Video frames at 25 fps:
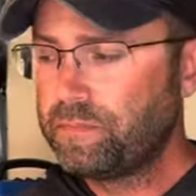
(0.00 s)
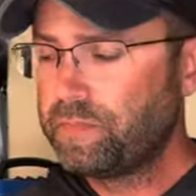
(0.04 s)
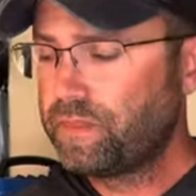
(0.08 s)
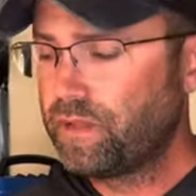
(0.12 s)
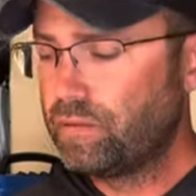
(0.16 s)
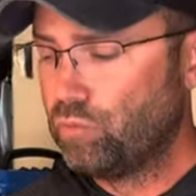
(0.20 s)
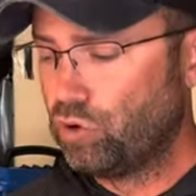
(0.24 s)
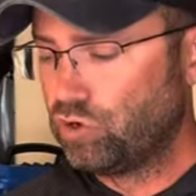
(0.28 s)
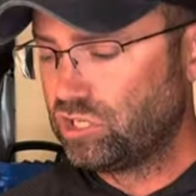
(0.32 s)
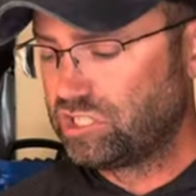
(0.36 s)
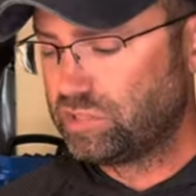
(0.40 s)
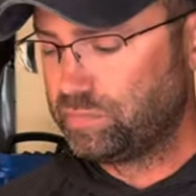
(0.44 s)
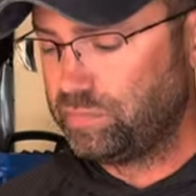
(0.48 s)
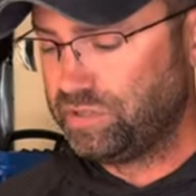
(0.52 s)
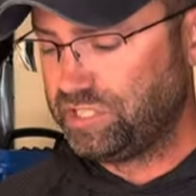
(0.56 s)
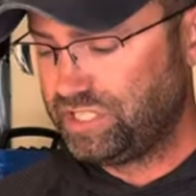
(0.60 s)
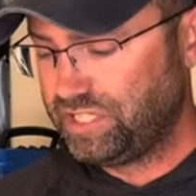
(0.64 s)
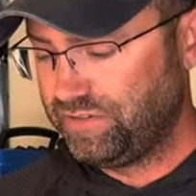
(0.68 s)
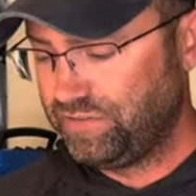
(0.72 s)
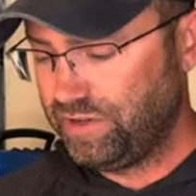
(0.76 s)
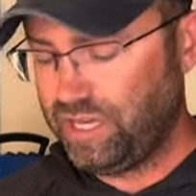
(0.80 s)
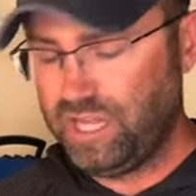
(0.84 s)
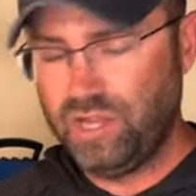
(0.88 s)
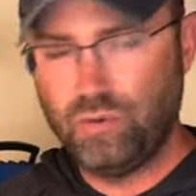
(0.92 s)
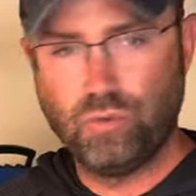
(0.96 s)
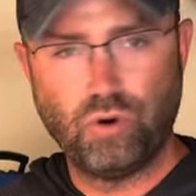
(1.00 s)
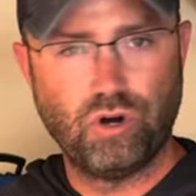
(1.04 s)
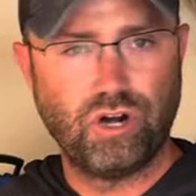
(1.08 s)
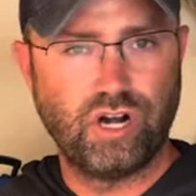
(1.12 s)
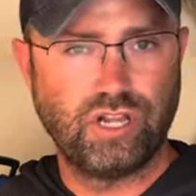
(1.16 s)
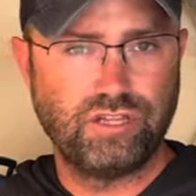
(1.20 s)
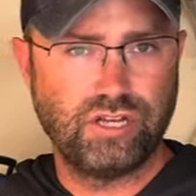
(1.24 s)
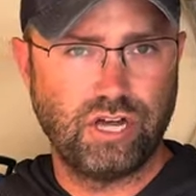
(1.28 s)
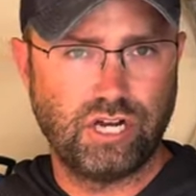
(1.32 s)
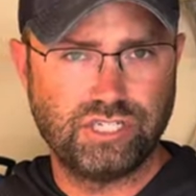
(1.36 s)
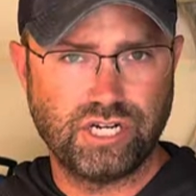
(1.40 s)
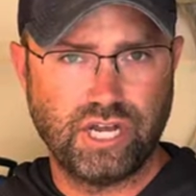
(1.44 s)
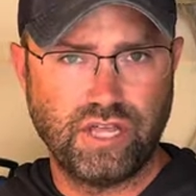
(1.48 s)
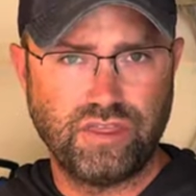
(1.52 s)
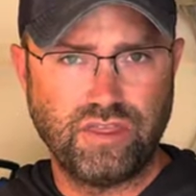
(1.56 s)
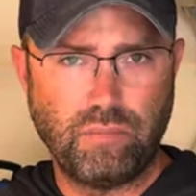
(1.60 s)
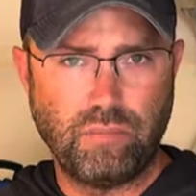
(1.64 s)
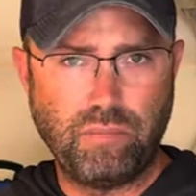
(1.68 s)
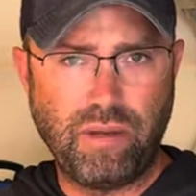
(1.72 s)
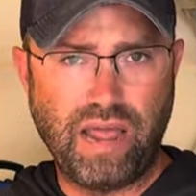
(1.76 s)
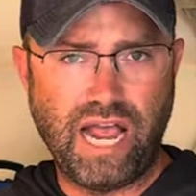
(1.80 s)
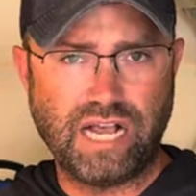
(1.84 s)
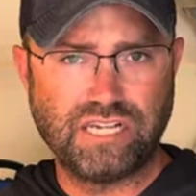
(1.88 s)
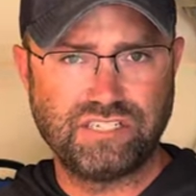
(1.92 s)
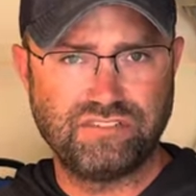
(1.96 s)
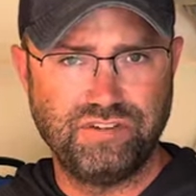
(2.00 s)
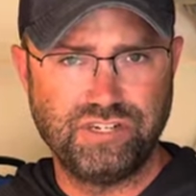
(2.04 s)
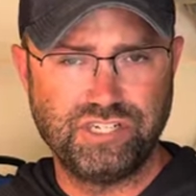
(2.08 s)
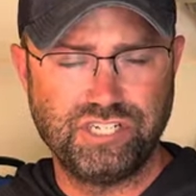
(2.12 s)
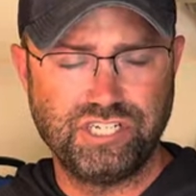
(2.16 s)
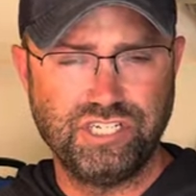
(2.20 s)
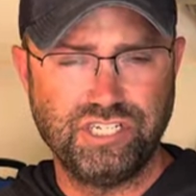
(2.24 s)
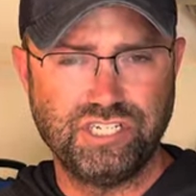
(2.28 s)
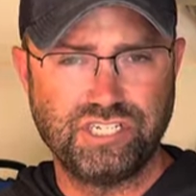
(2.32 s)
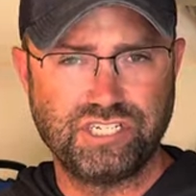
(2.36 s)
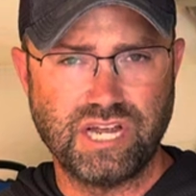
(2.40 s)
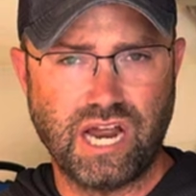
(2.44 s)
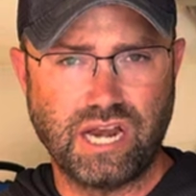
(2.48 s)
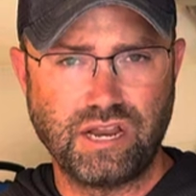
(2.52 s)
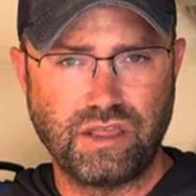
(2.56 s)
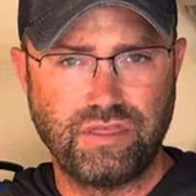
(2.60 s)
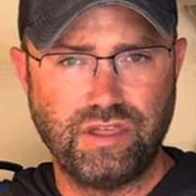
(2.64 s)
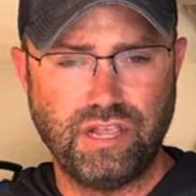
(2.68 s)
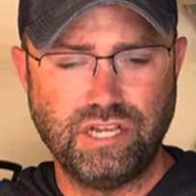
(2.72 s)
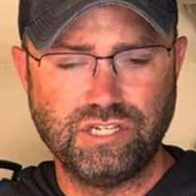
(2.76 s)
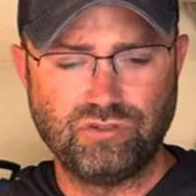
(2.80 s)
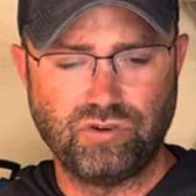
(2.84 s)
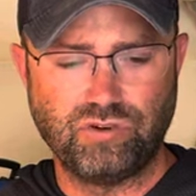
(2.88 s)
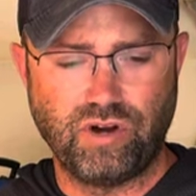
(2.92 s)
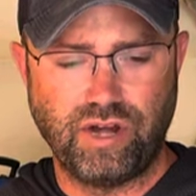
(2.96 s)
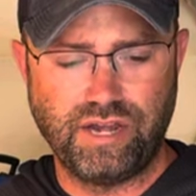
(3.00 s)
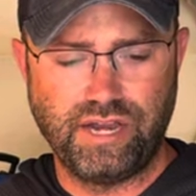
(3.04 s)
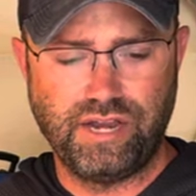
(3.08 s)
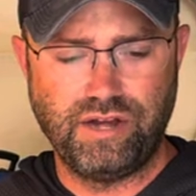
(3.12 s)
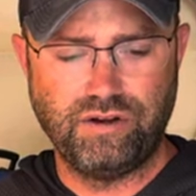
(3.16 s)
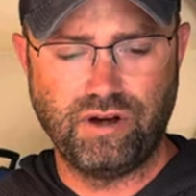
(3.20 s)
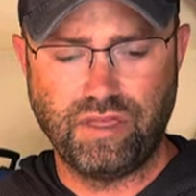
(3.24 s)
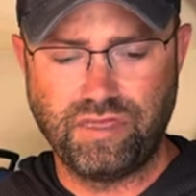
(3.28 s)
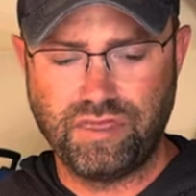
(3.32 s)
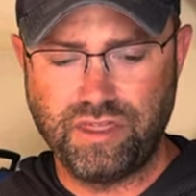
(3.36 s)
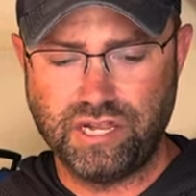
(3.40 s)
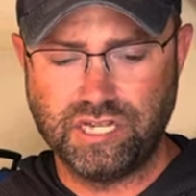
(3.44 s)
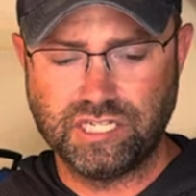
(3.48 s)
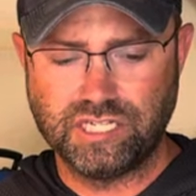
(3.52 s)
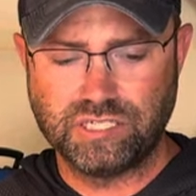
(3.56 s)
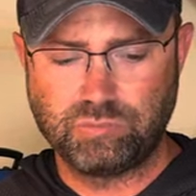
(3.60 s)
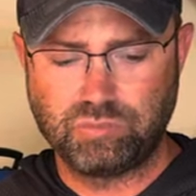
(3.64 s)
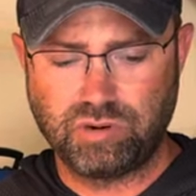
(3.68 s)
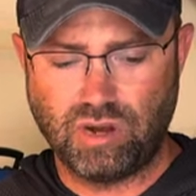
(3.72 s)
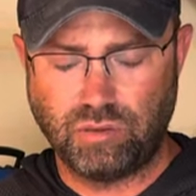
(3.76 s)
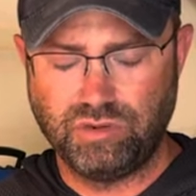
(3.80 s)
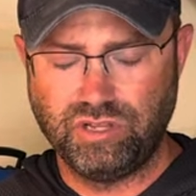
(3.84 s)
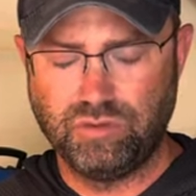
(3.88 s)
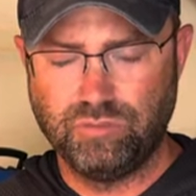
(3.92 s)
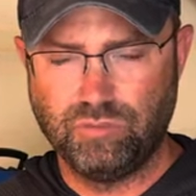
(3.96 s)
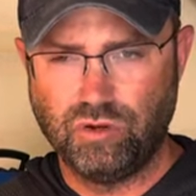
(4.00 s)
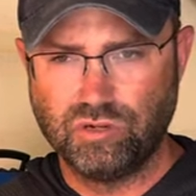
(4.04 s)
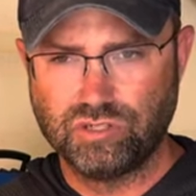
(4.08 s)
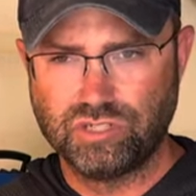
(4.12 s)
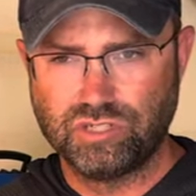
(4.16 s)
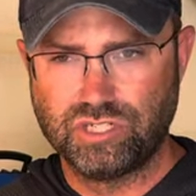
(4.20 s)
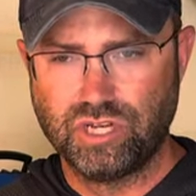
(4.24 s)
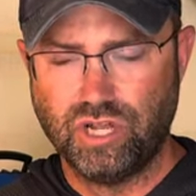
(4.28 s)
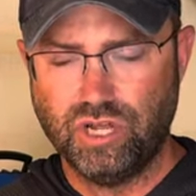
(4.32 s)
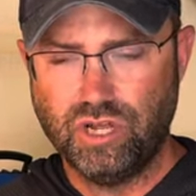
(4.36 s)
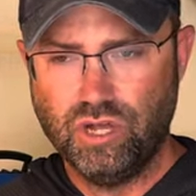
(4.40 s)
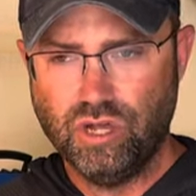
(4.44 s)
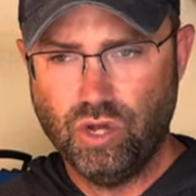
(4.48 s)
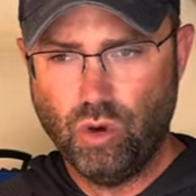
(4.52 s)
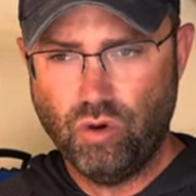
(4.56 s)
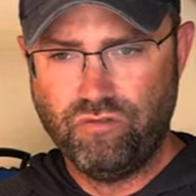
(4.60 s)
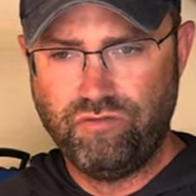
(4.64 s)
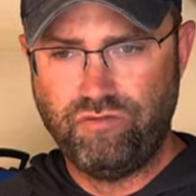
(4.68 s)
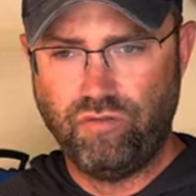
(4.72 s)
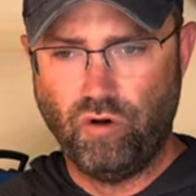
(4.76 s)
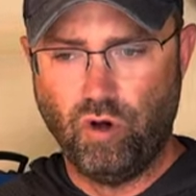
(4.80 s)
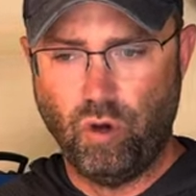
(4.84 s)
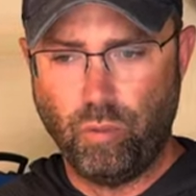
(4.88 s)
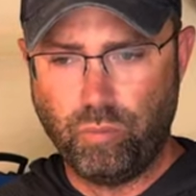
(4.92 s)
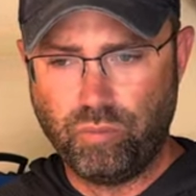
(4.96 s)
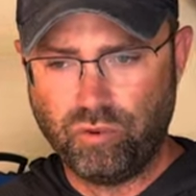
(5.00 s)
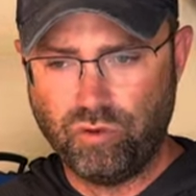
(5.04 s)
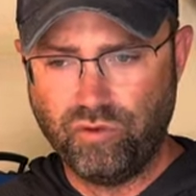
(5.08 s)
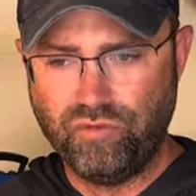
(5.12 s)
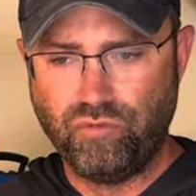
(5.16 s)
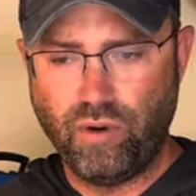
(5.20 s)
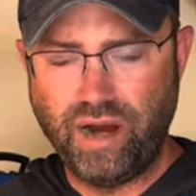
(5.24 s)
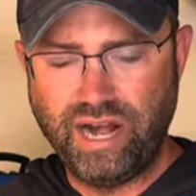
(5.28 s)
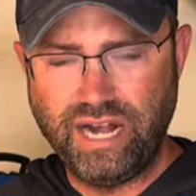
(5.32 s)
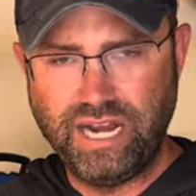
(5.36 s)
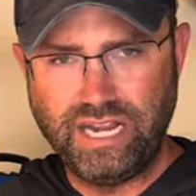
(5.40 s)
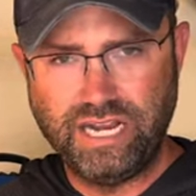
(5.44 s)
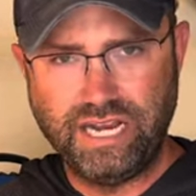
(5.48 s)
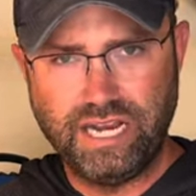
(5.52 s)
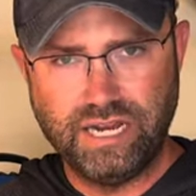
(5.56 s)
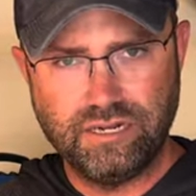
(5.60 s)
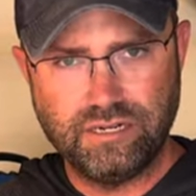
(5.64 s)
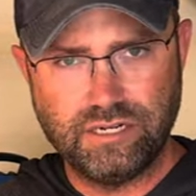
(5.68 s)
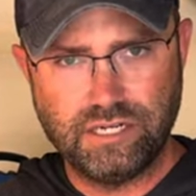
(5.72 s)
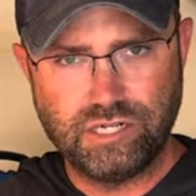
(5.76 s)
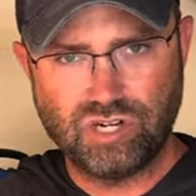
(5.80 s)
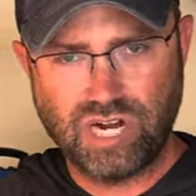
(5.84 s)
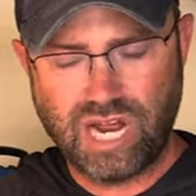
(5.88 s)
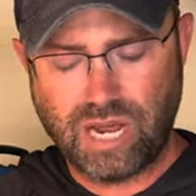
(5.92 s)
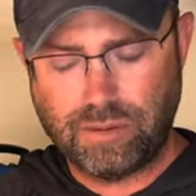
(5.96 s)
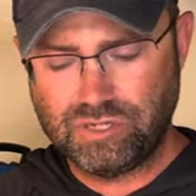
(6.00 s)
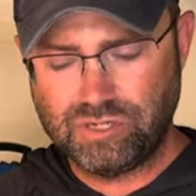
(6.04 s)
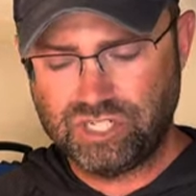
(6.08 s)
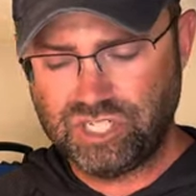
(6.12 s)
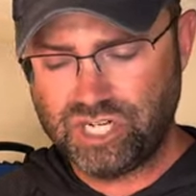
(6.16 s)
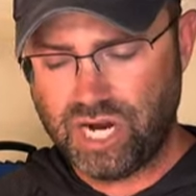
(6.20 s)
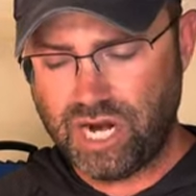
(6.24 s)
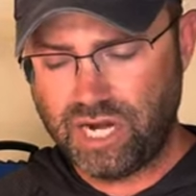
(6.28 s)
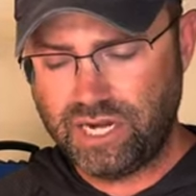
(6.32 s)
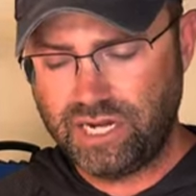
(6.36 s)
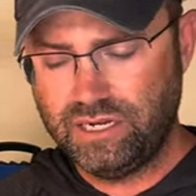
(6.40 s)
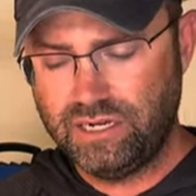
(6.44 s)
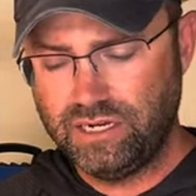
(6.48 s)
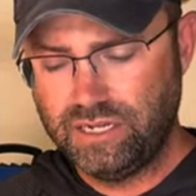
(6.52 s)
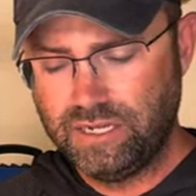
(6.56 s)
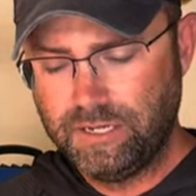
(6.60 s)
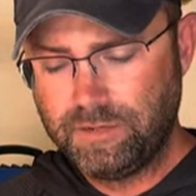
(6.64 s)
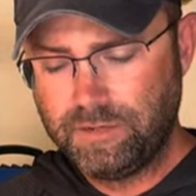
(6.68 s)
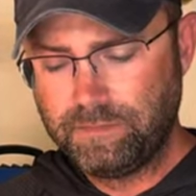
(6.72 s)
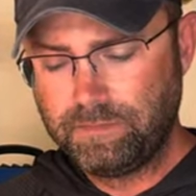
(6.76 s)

More specifically, we're gonna touch on the bass fishing side of things right here. I think it's probably the most foolproof way to get into drop shotting.